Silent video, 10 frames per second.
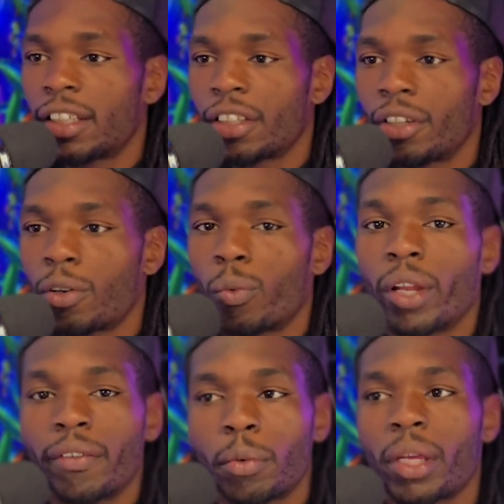You know,
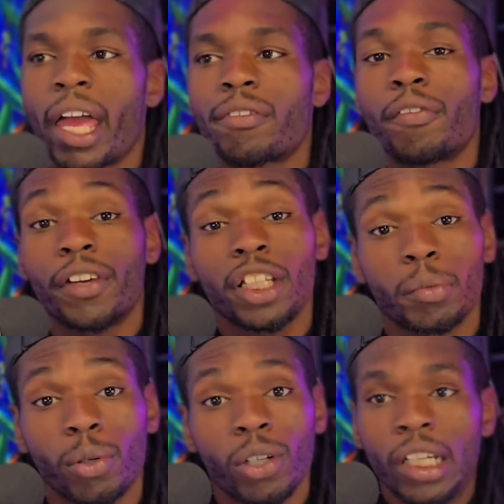whatever we have
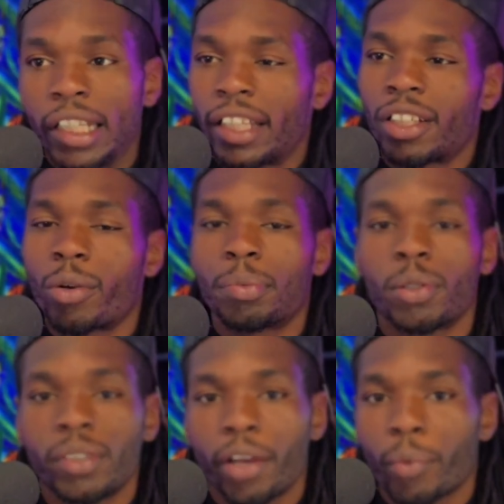available in the
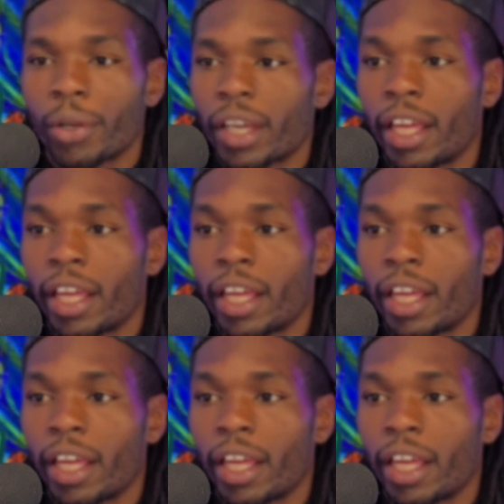crypto network.